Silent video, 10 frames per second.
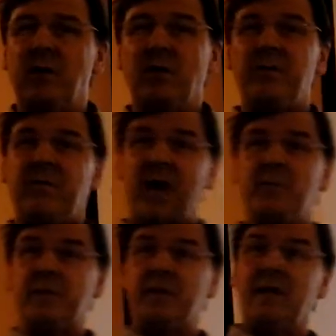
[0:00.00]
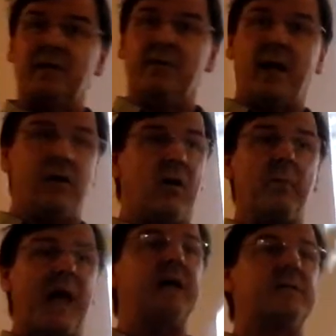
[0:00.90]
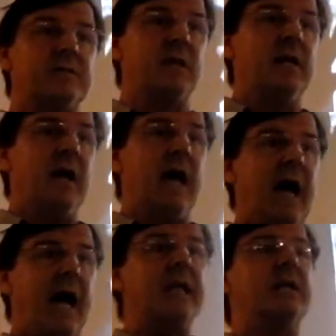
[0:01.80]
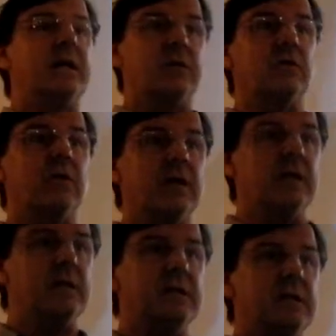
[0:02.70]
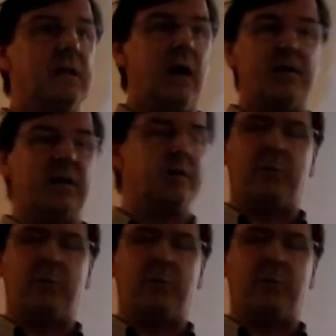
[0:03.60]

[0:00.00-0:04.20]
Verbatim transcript: and only 5% of all blacks had a degree, or a